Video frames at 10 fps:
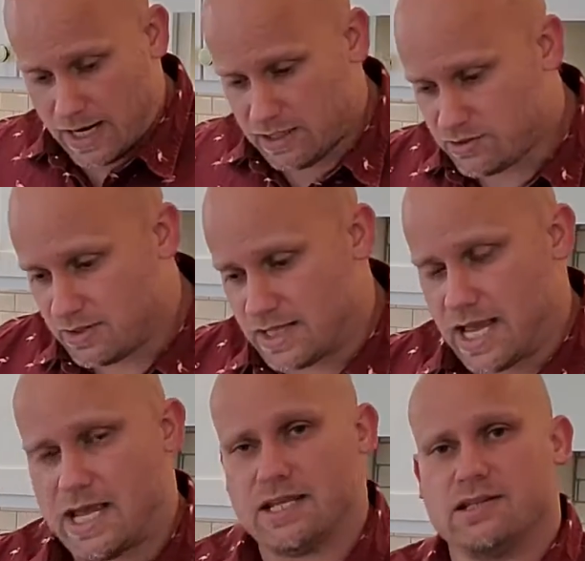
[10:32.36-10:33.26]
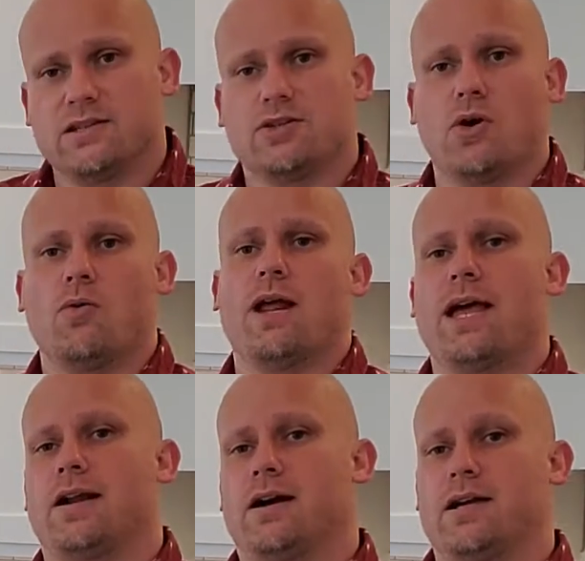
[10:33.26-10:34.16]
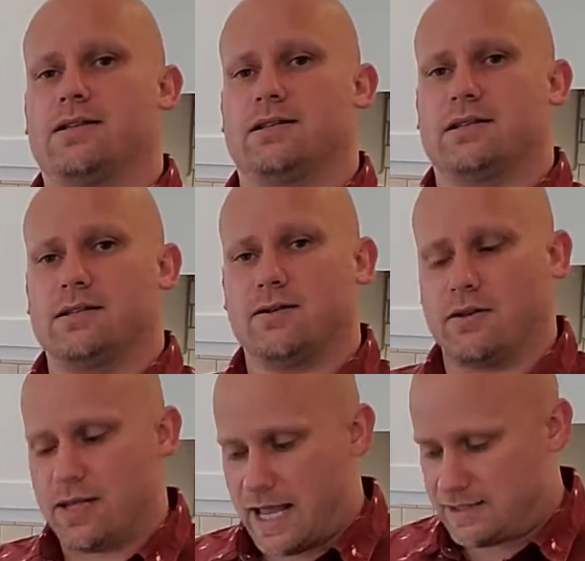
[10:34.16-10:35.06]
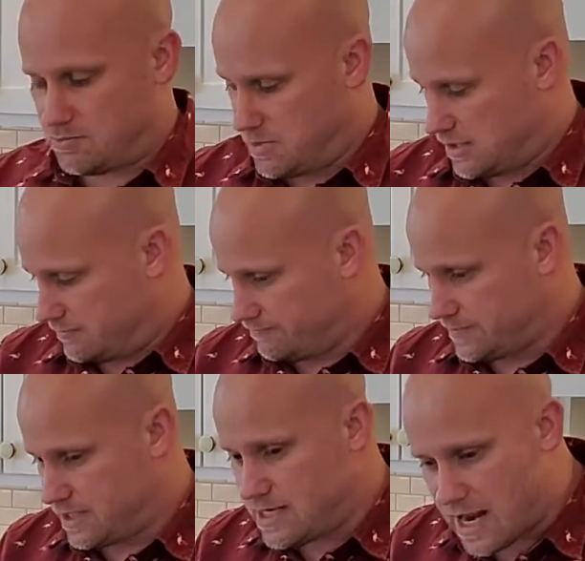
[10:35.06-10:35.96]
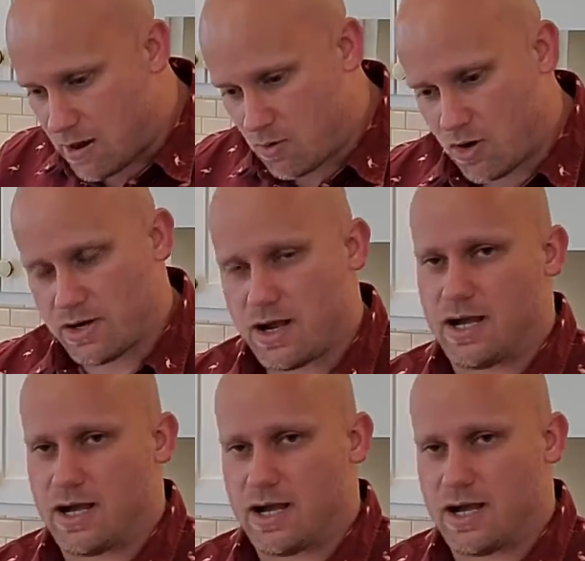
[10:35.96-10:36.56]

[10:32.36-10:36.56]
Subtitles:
answer to that is don't add ice until the last minute. And now we're on to